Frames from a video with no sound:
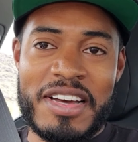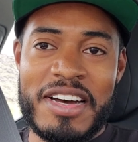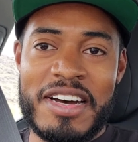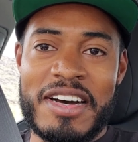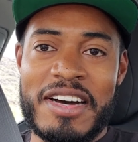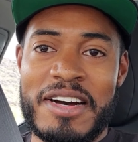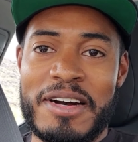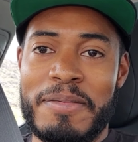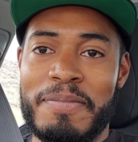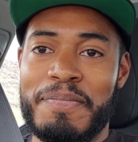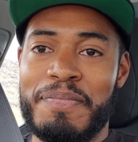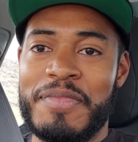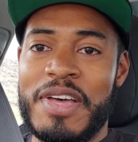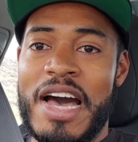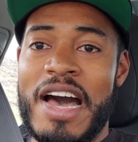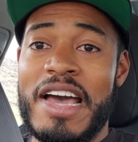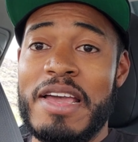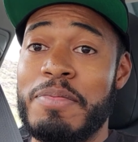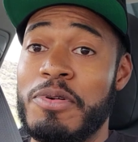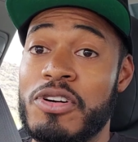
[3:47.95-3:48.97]

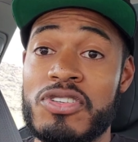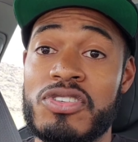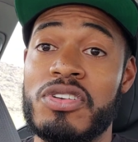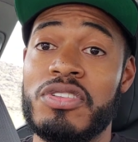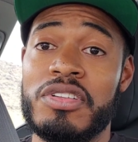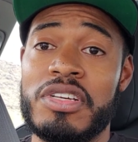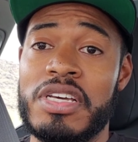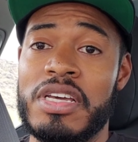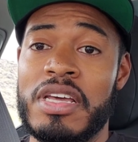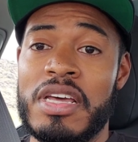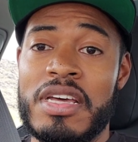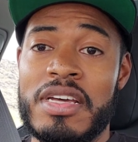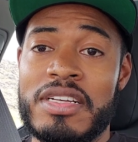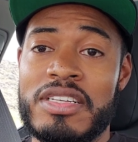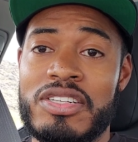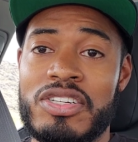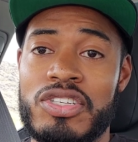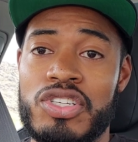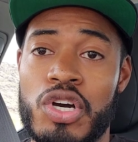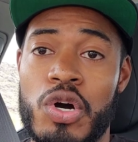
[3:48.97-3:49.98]
I personally
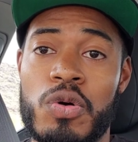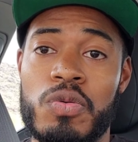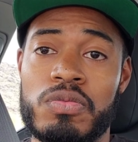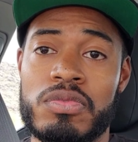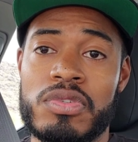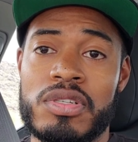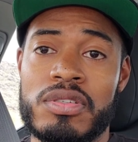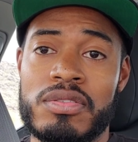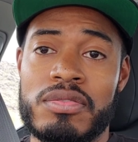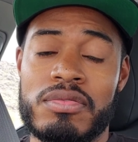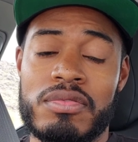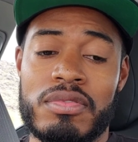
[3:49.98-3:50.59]
don't